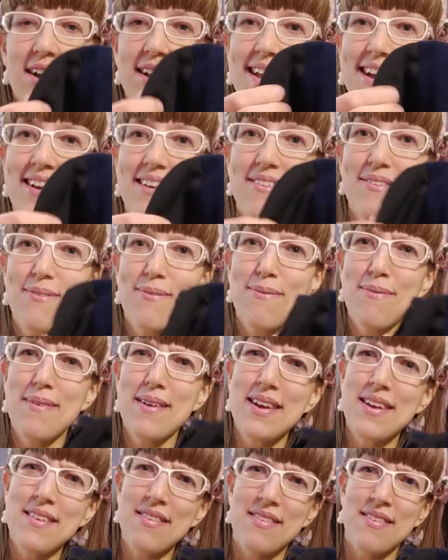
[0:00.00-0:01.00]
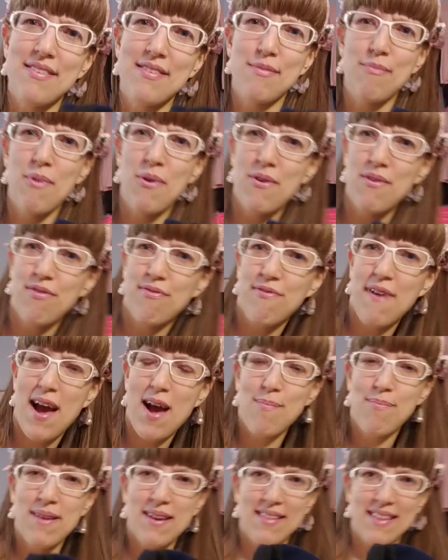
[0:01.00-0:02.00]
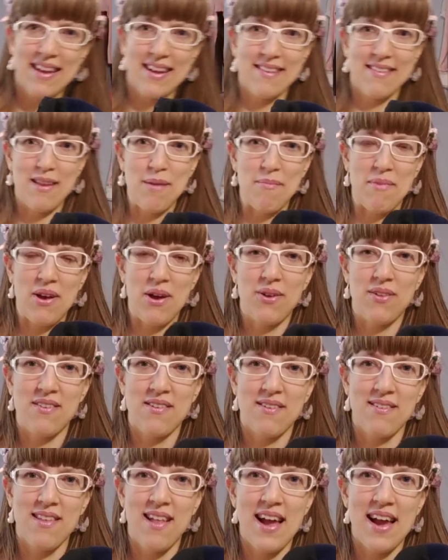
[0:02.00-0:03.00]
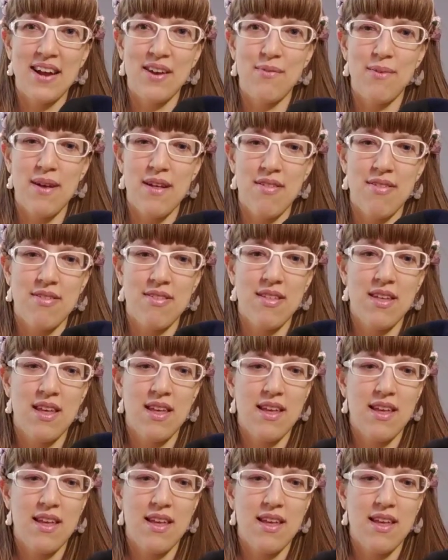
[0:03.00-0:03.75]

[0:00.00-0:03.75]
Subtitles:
not like a real smooth fabric like some coats are lined with.